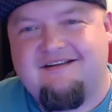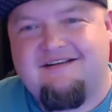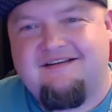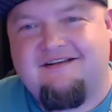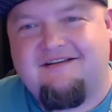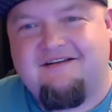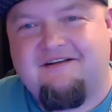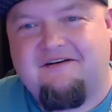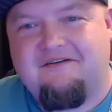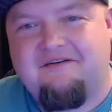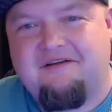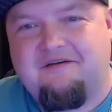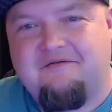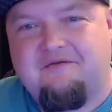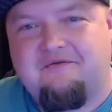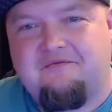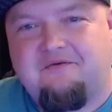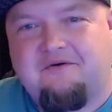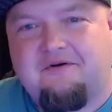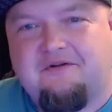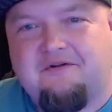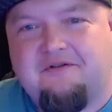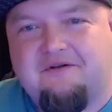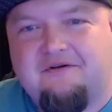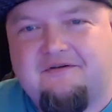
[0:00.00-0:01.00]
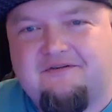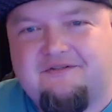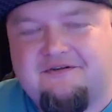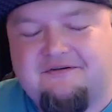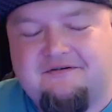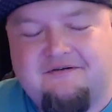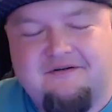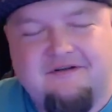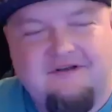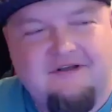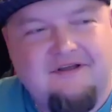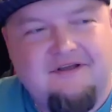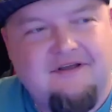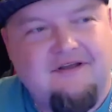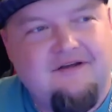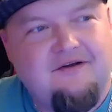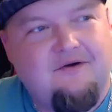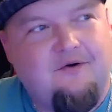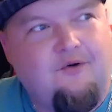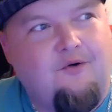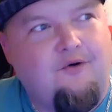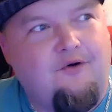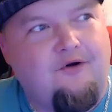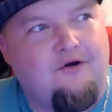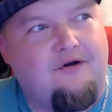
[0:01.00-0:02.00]
you know you have a foreclosure,
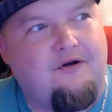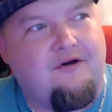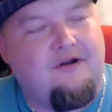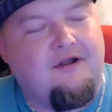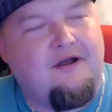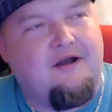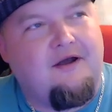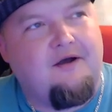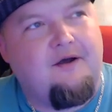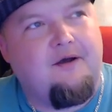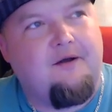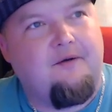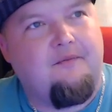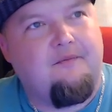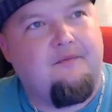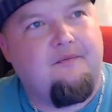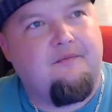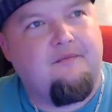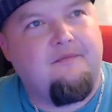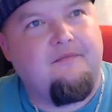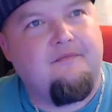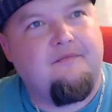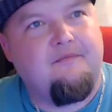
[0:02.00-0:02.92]
or um,